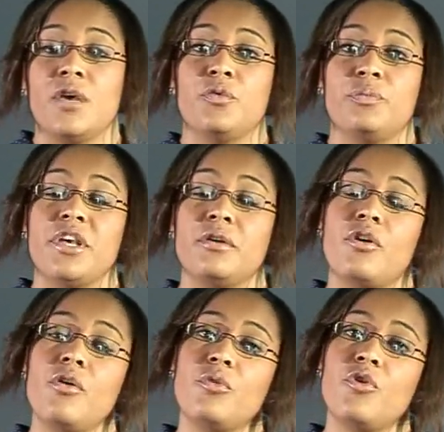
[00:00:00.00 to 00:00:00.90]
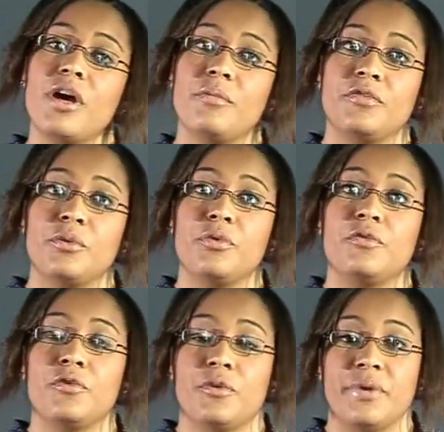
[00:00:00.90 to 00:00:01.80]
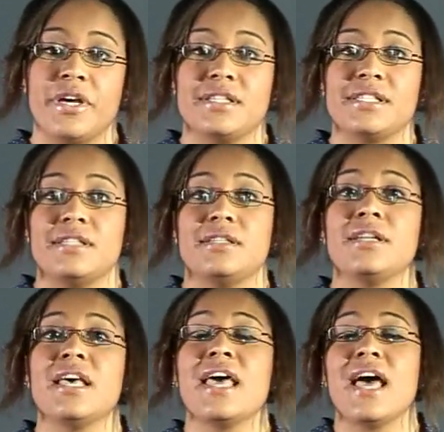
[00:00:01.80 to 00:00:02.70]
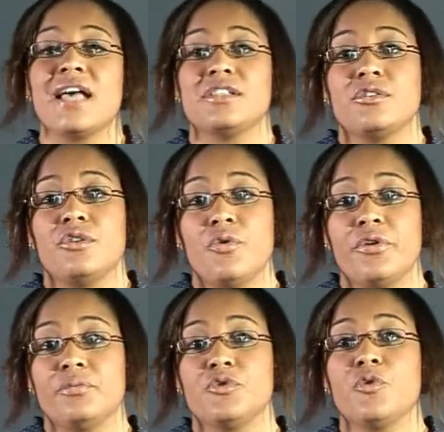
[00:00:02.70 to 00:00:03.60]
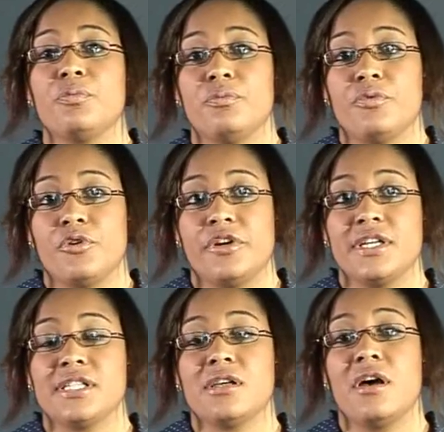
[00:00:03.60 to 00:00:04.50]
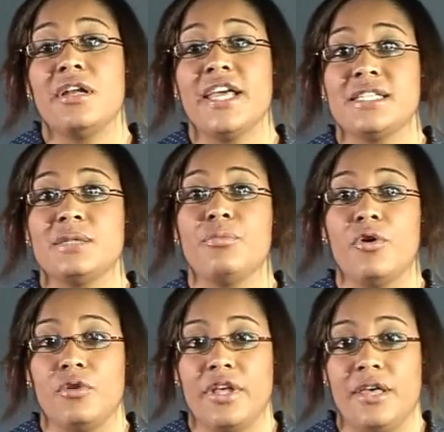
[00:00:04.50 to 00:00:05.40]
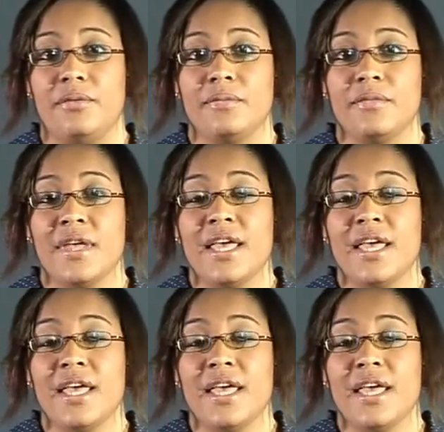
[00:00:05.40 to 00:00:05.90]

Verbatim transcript: It will be a lot more comfortable for the person as the lower absorbent products are less bulky,